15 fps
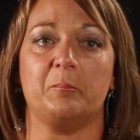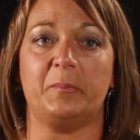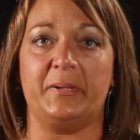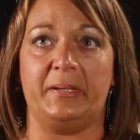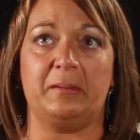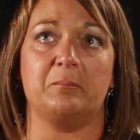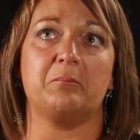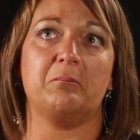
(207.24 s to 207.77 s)

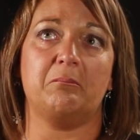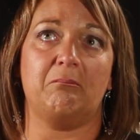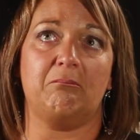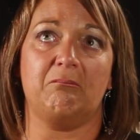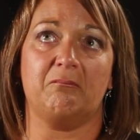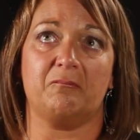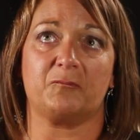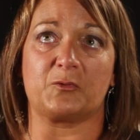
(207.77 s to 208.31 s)
But
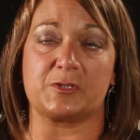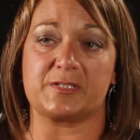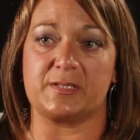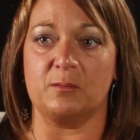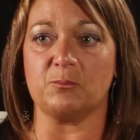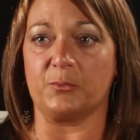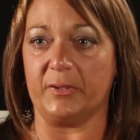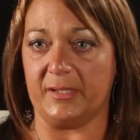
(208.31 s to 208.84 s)
for
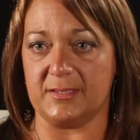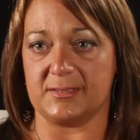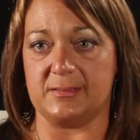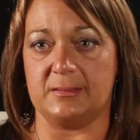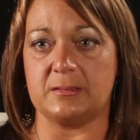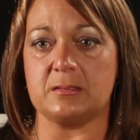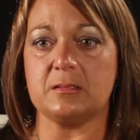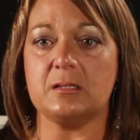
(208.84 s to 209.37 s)
some
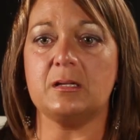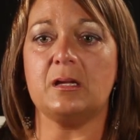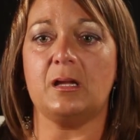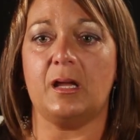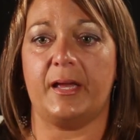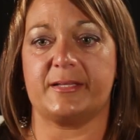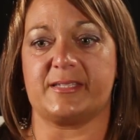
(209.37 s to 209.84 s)
reason,